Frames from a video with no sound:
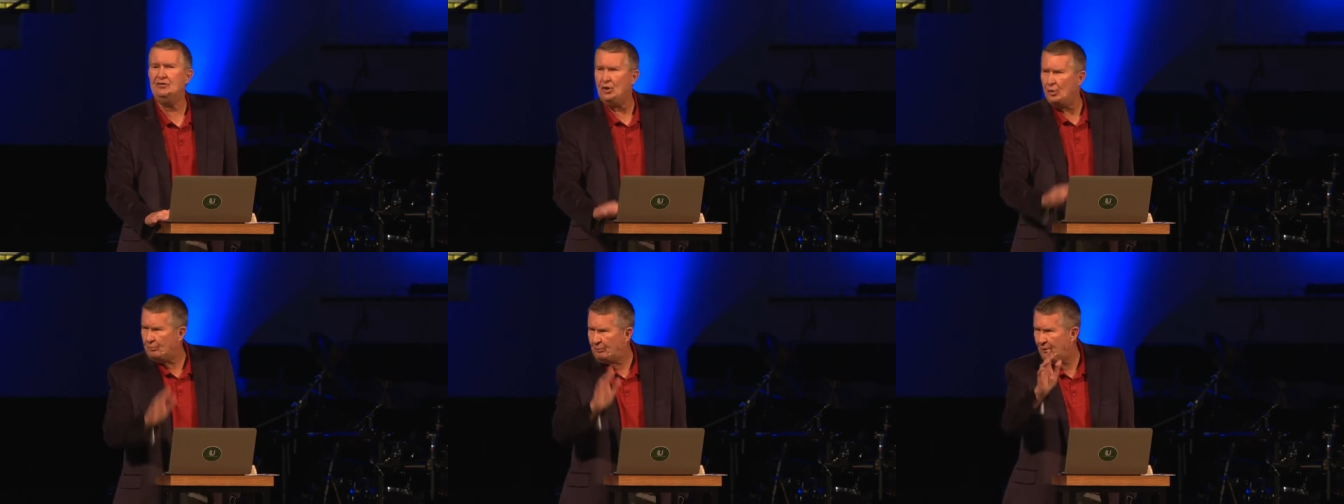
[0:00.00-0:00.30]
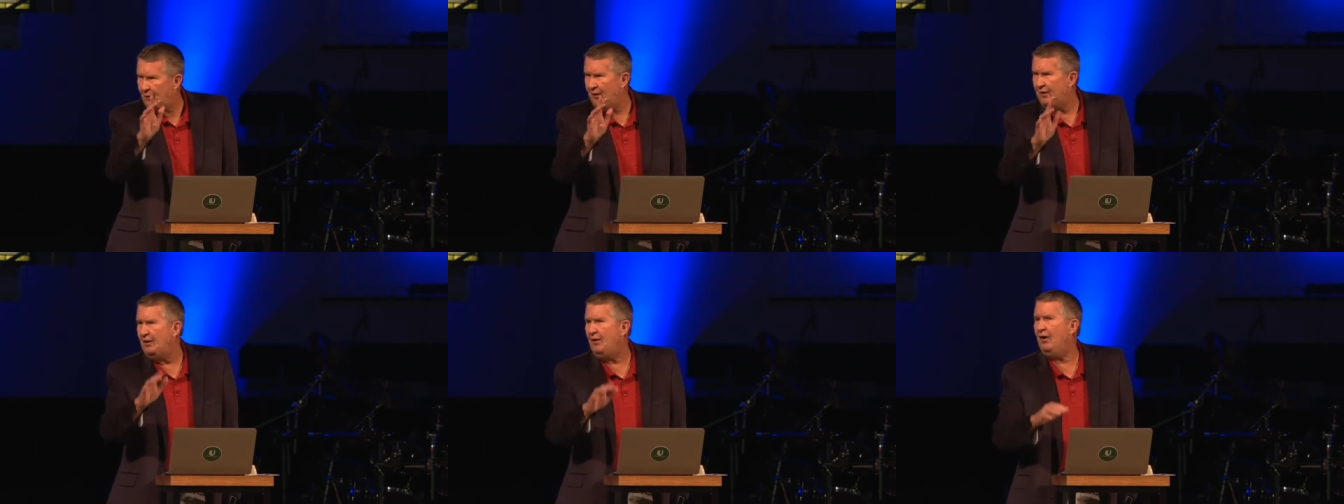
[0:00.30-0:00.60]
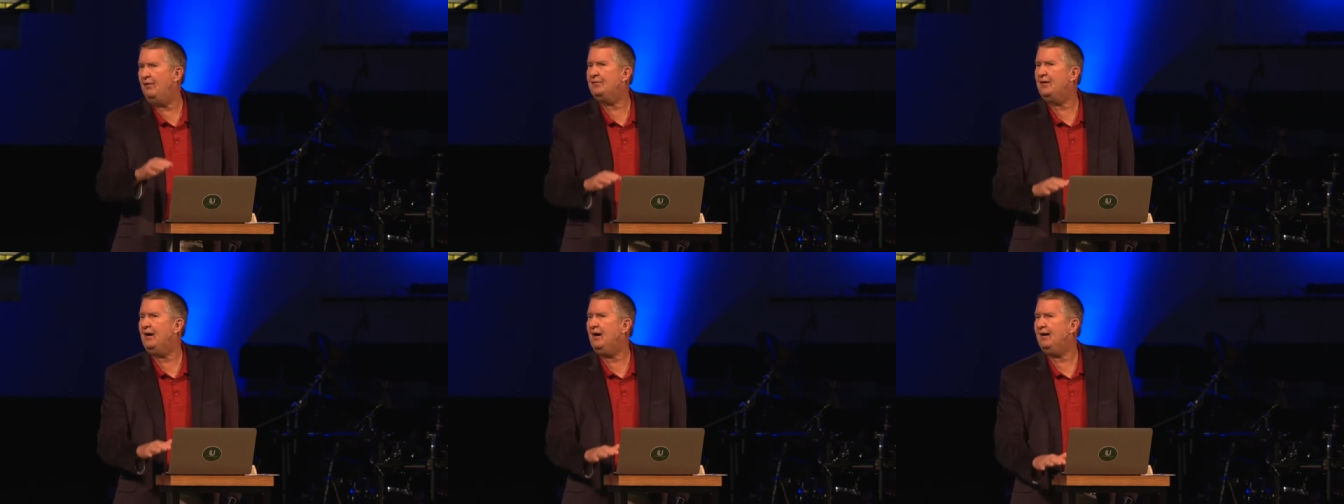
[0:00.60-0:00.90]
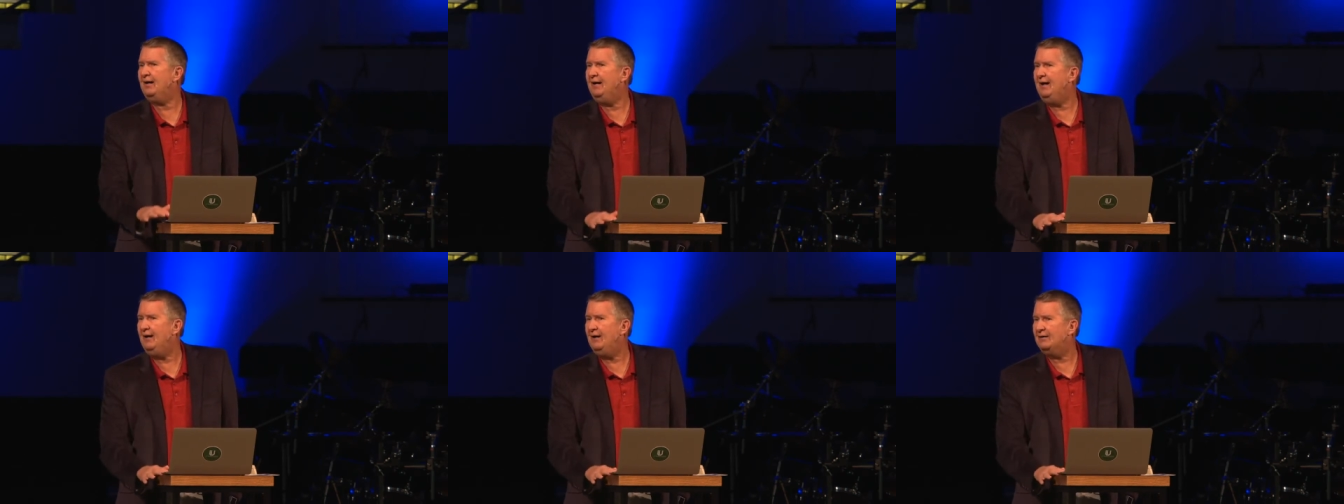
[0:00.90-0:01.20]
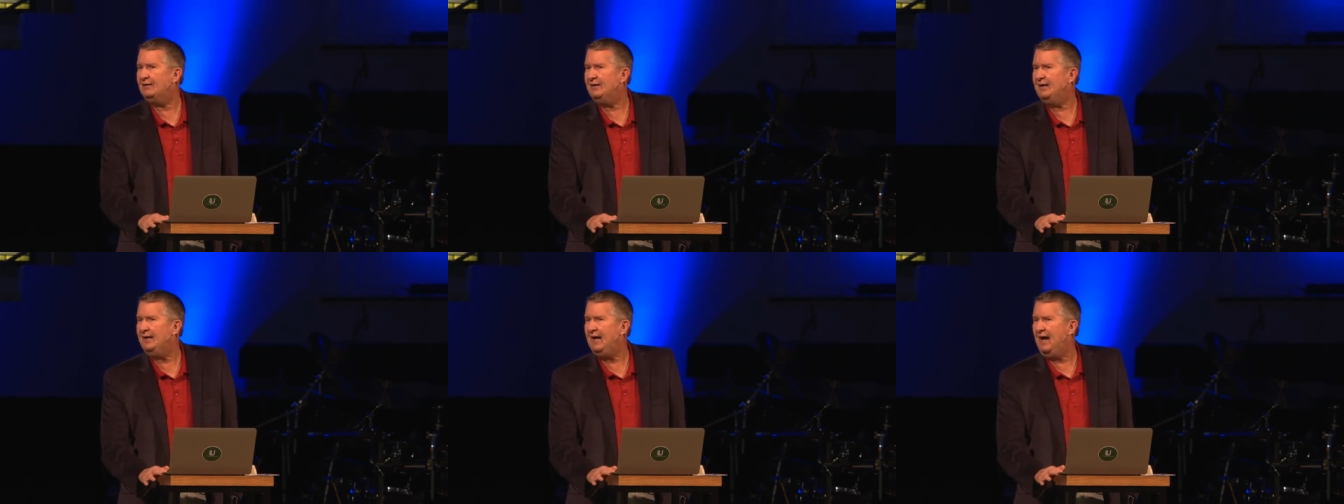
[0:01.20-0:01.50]
You put it on there, I
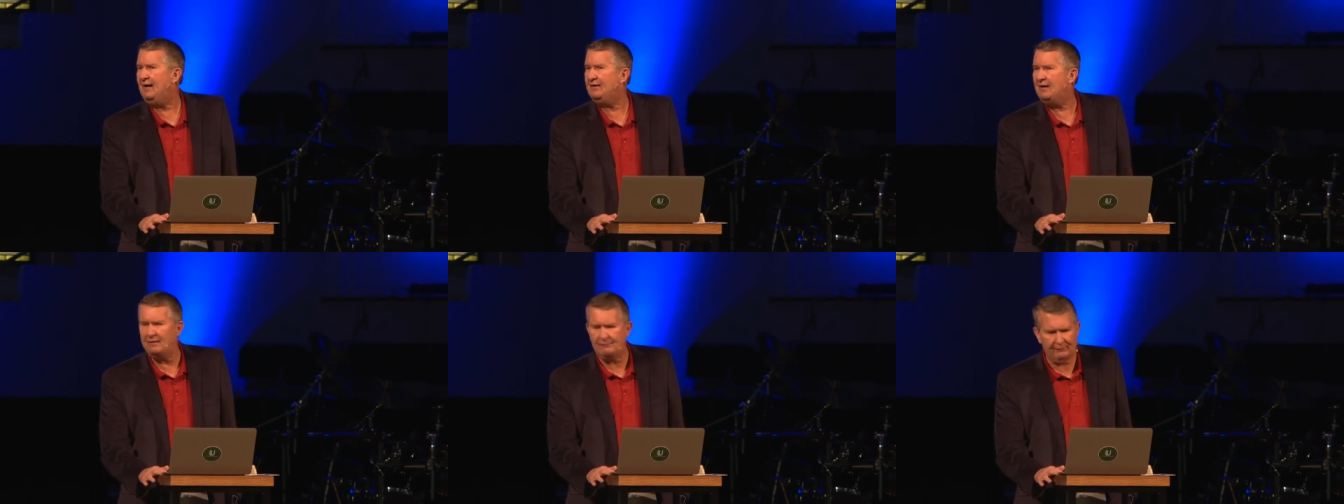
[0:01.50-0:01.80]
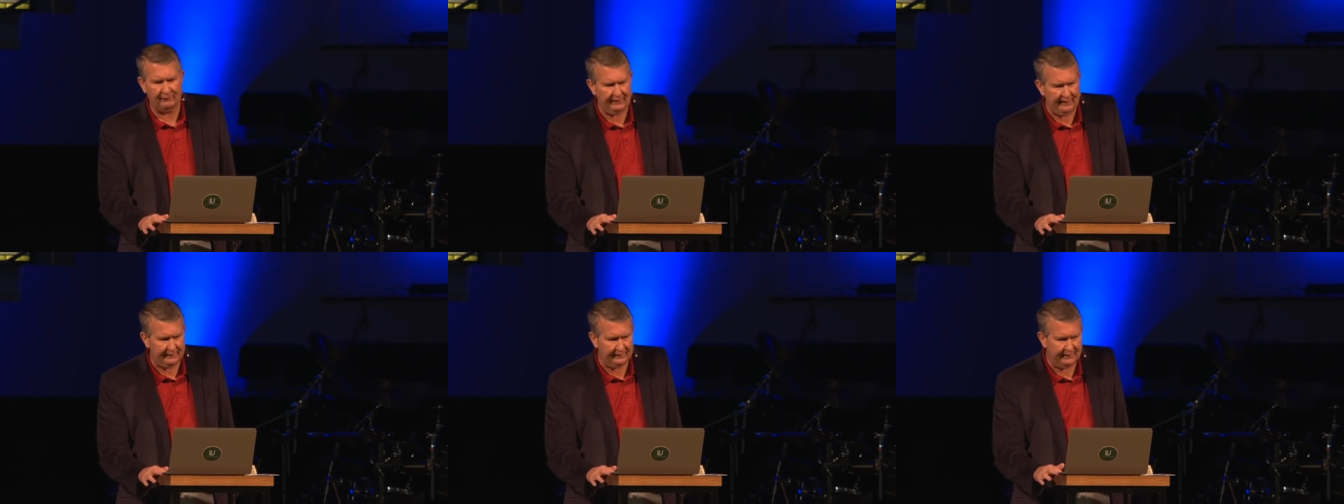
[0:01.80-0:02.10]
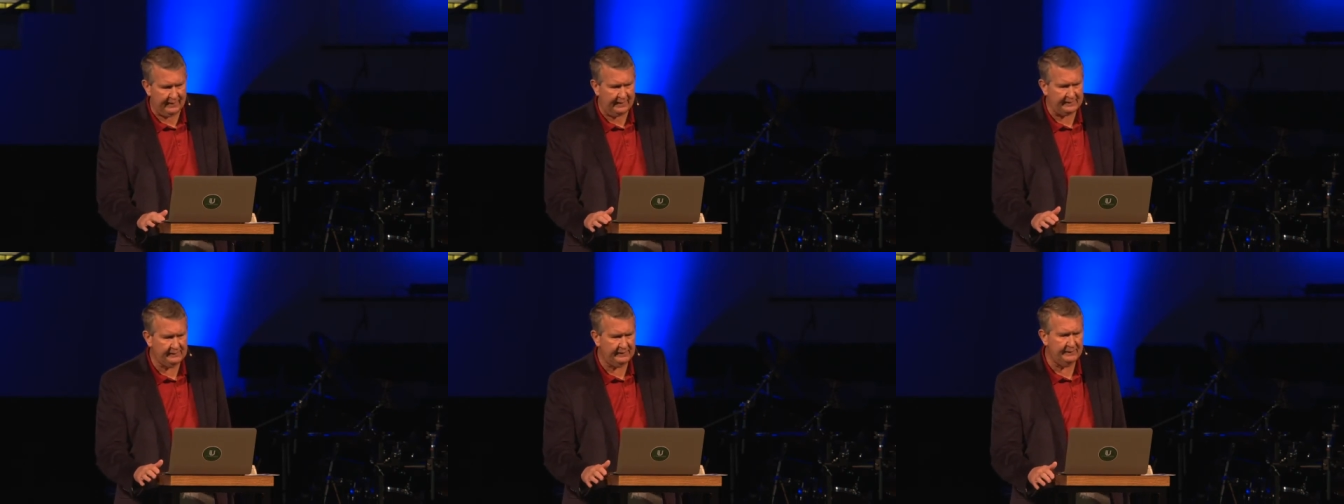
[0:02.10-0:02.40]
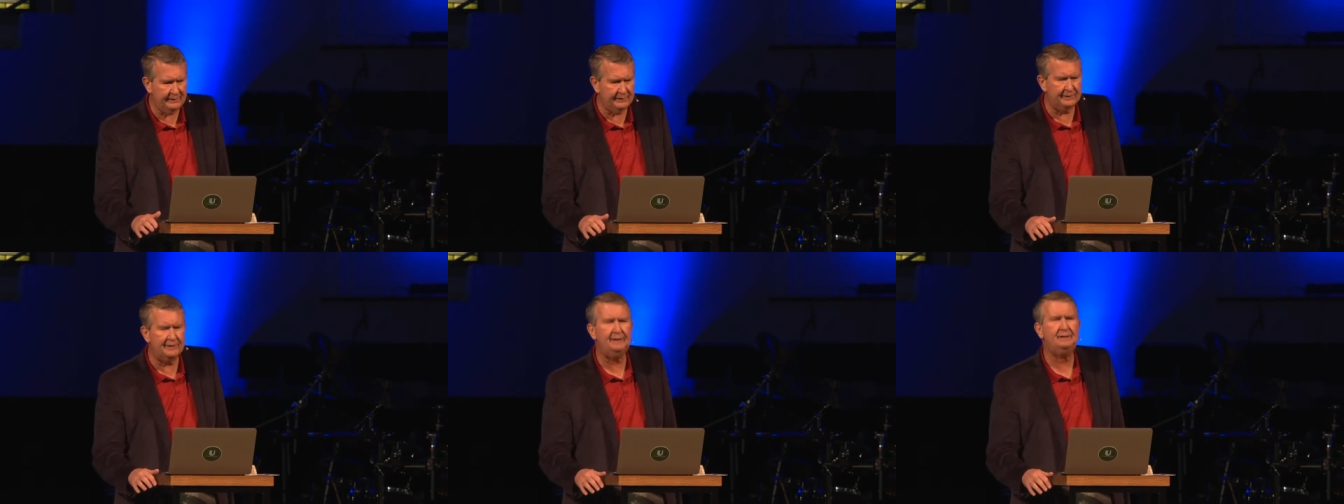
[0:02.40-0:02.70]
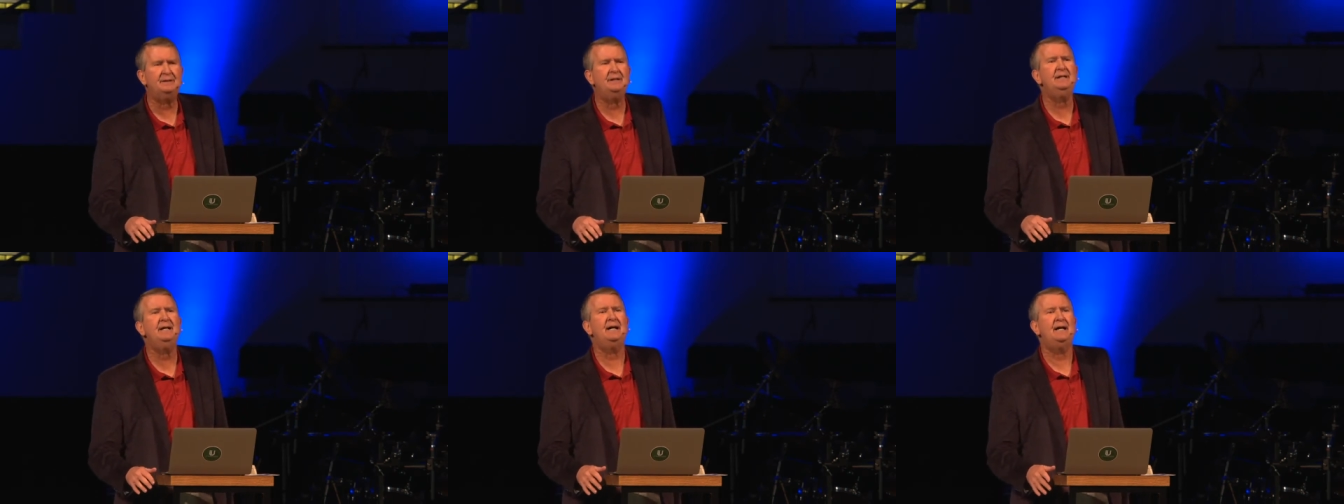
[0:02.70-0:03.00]
guarantee I'll never forget
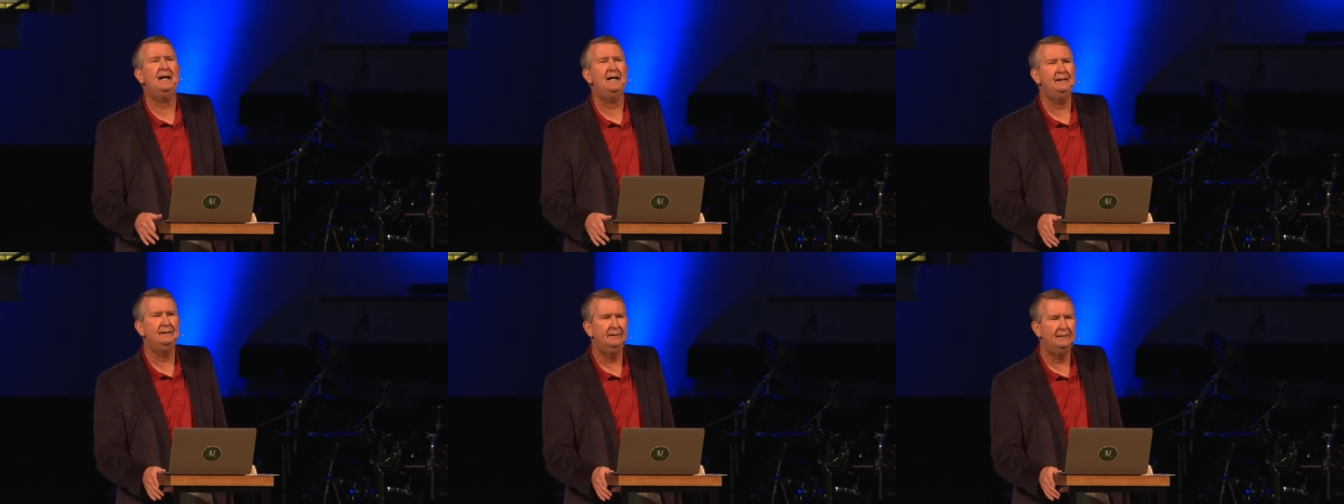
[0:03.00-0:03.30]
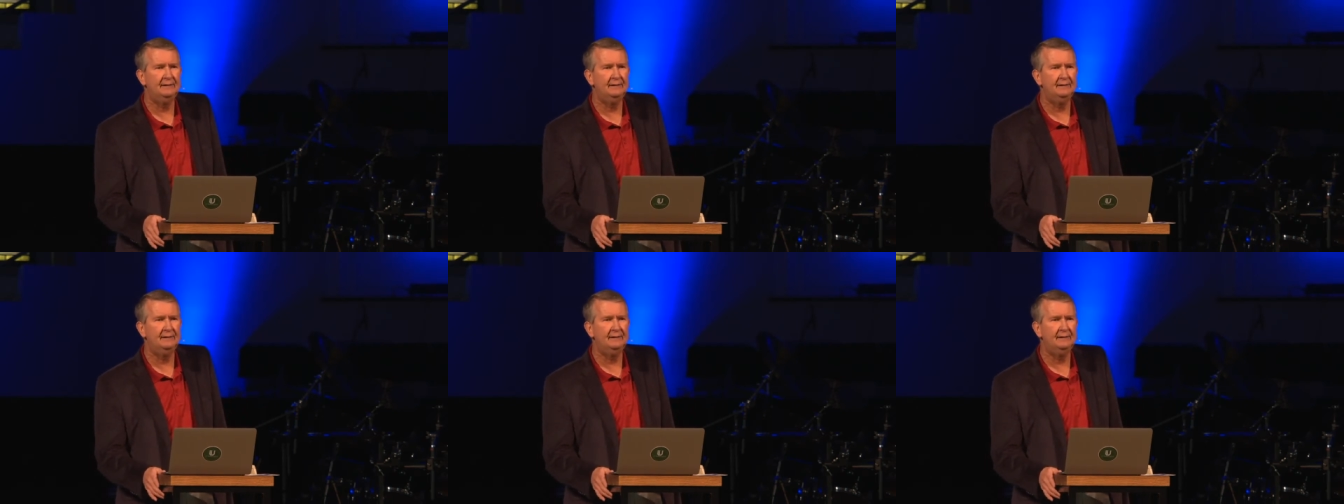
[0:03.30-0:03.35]
1969.